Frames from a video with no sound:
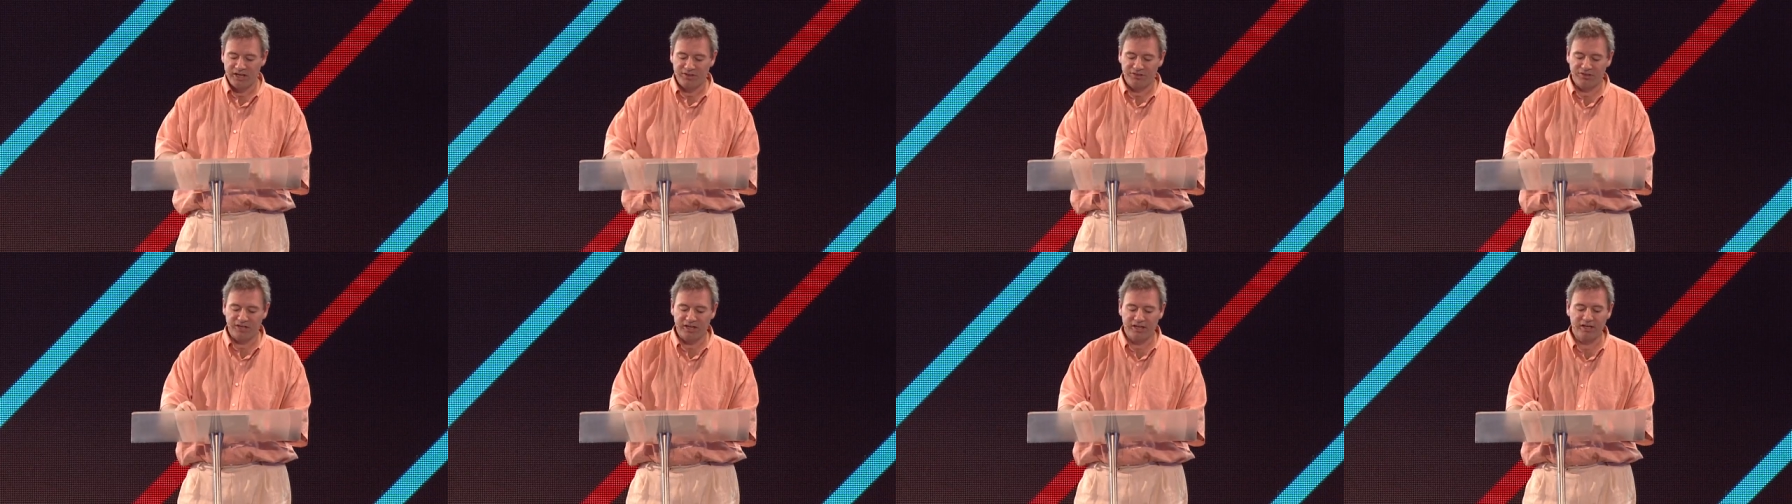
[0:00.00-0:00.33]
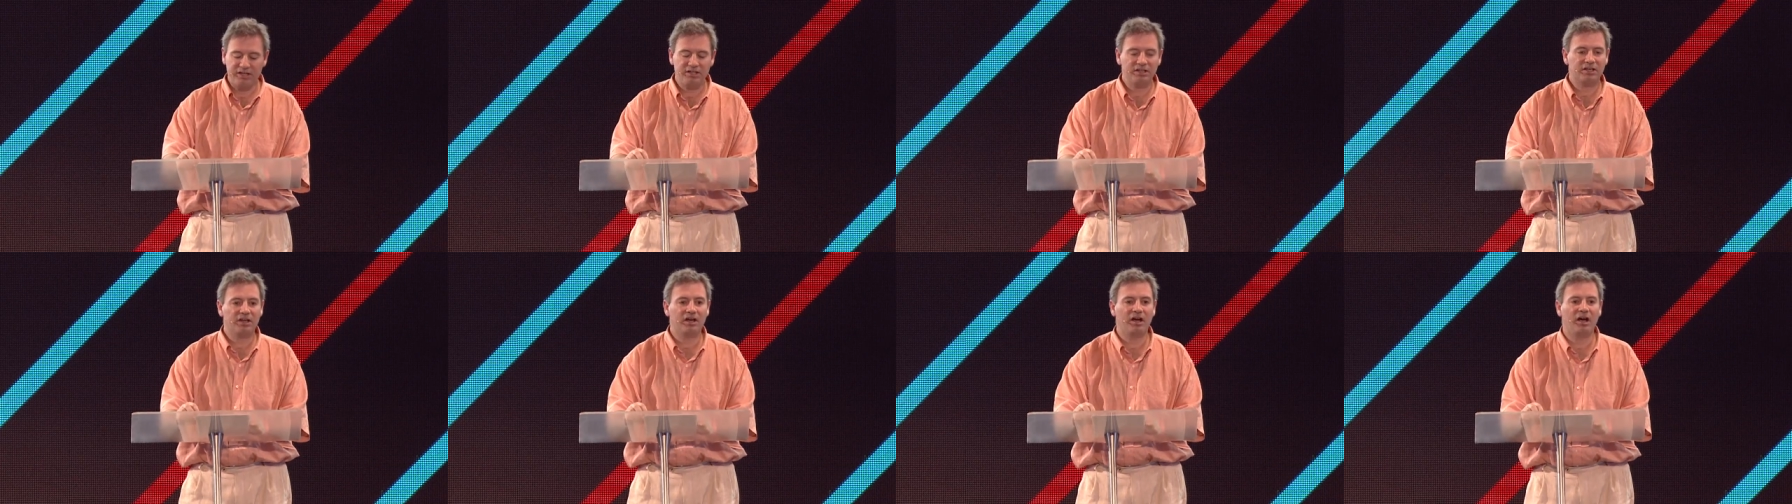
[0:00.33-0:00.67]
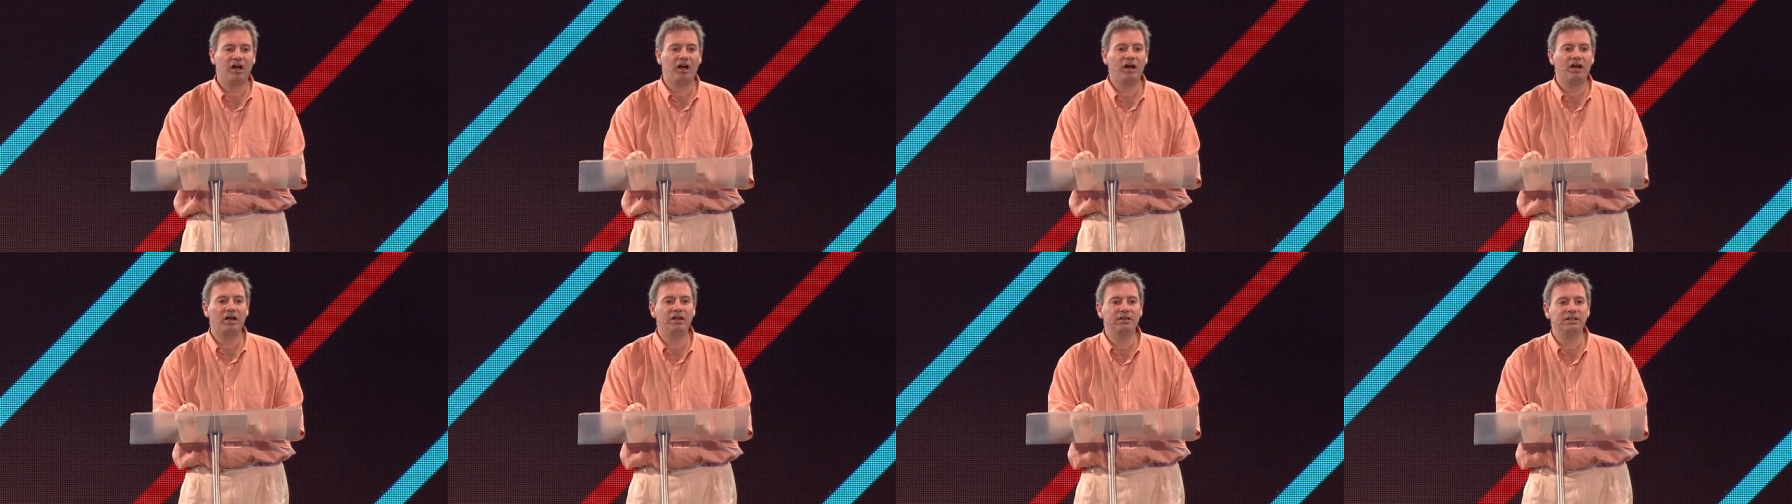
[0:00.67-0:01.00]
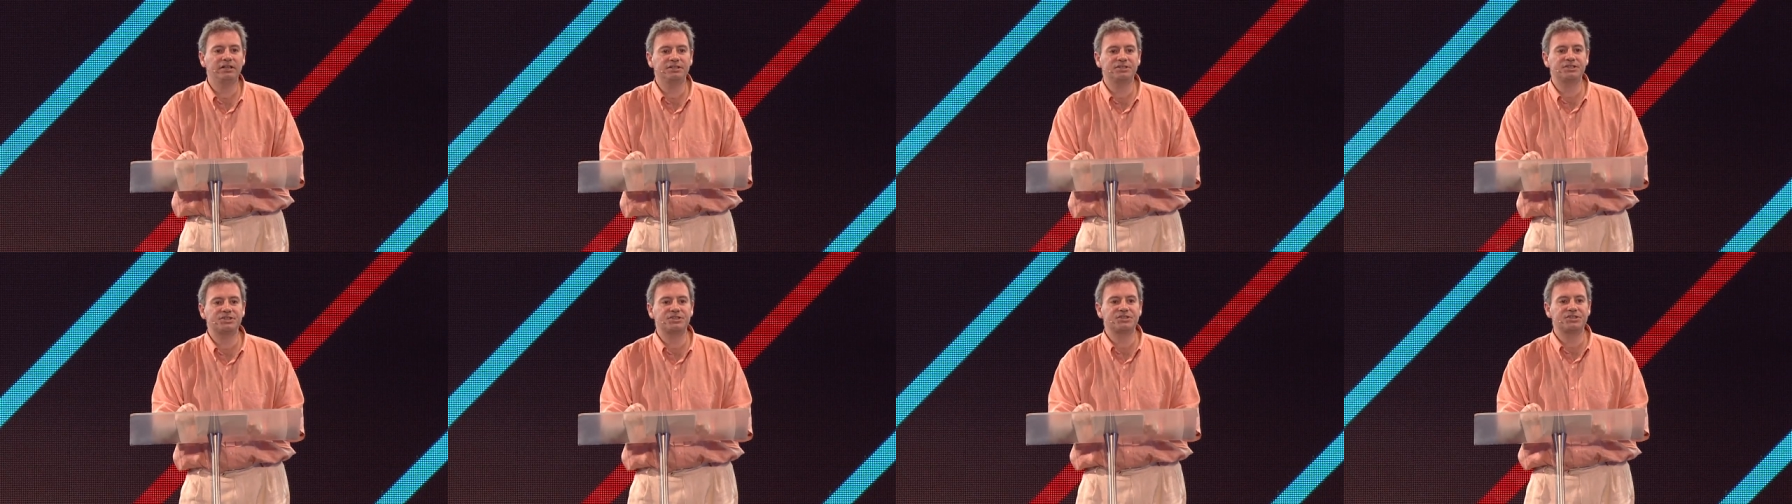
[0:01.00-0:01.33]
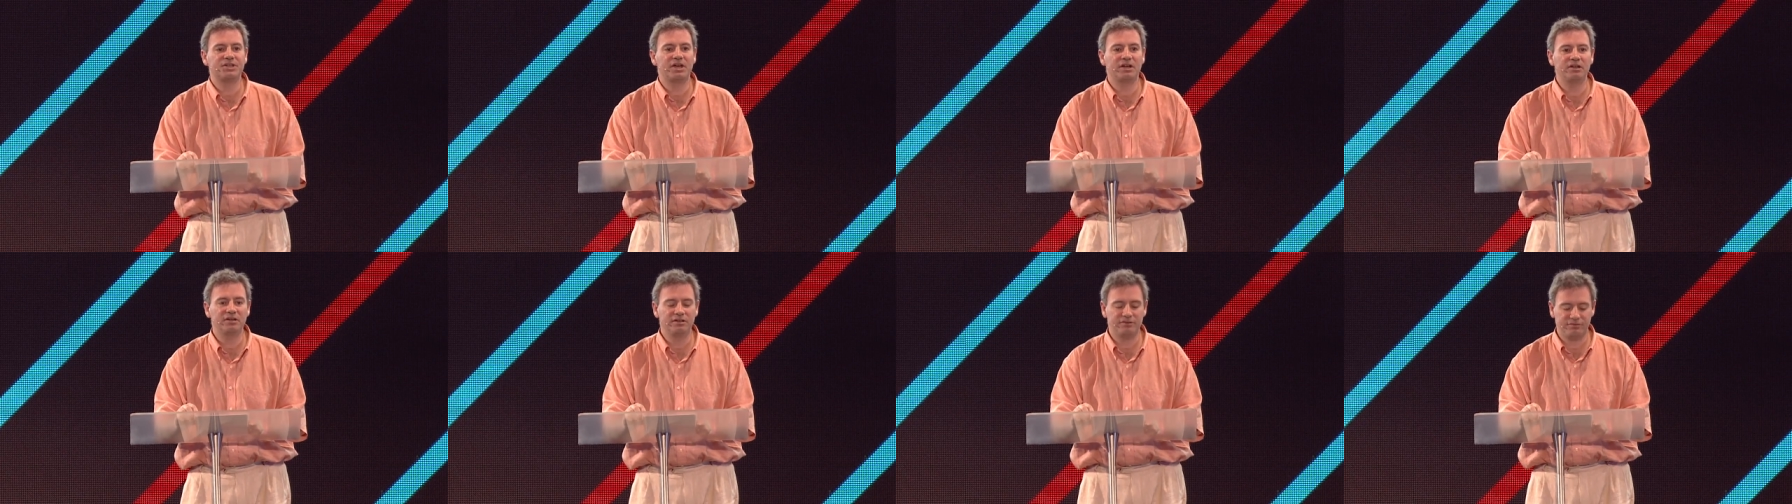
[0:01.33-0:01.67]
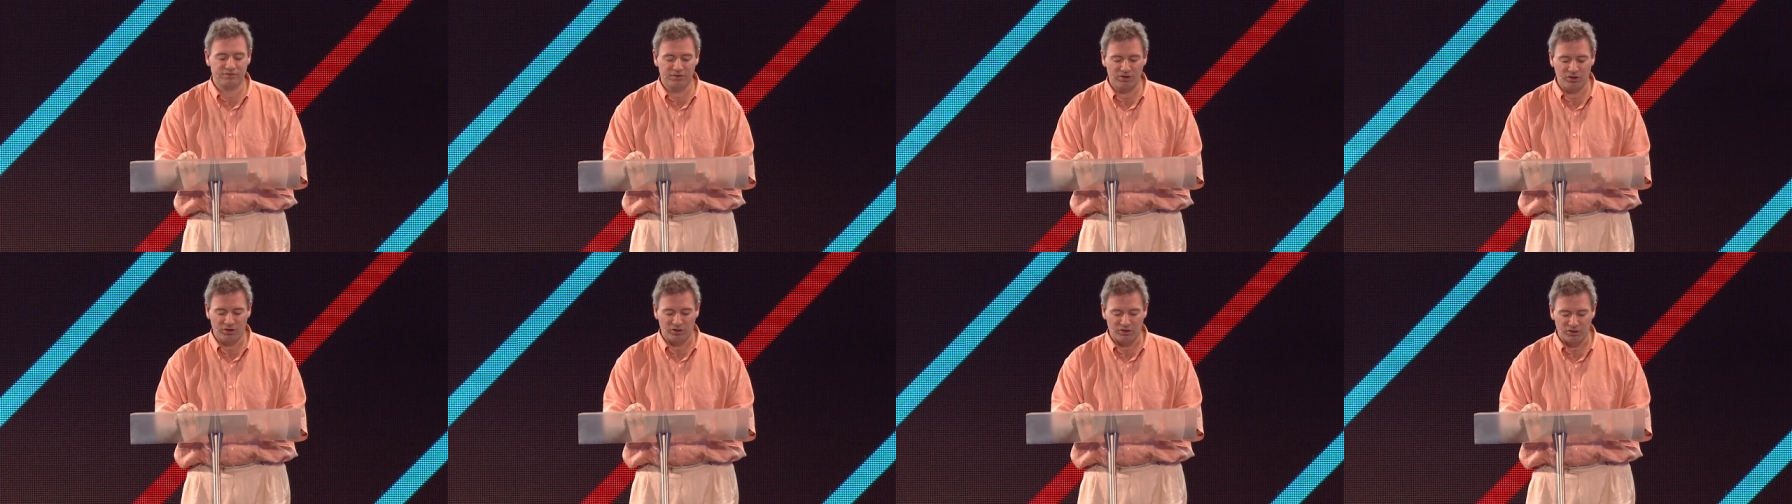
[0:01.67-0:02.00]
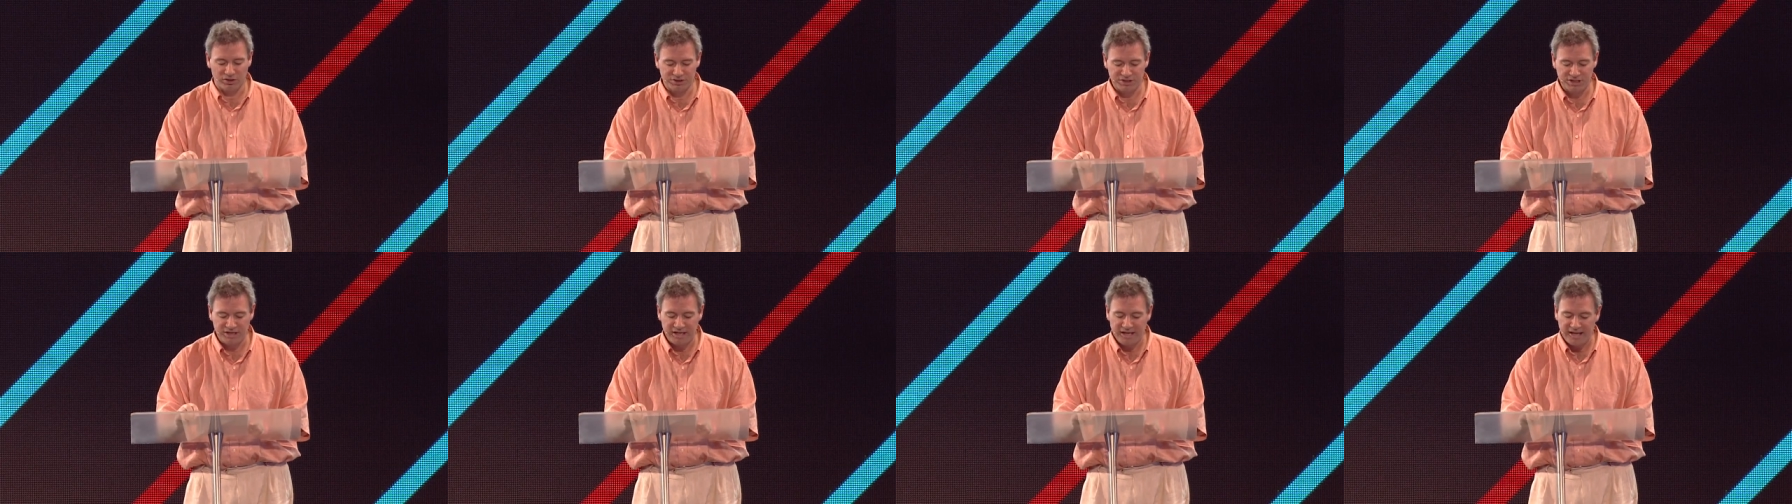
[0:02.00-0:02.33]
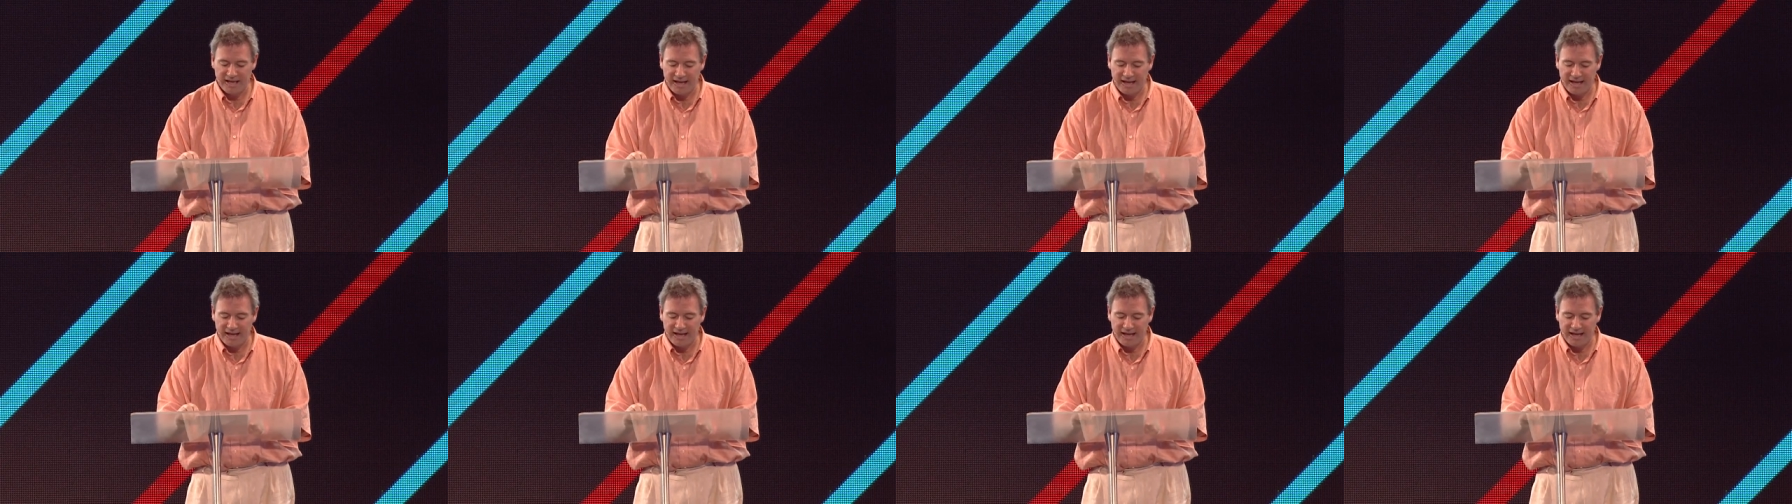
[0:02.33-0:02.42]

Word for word: the incarnate Son of God,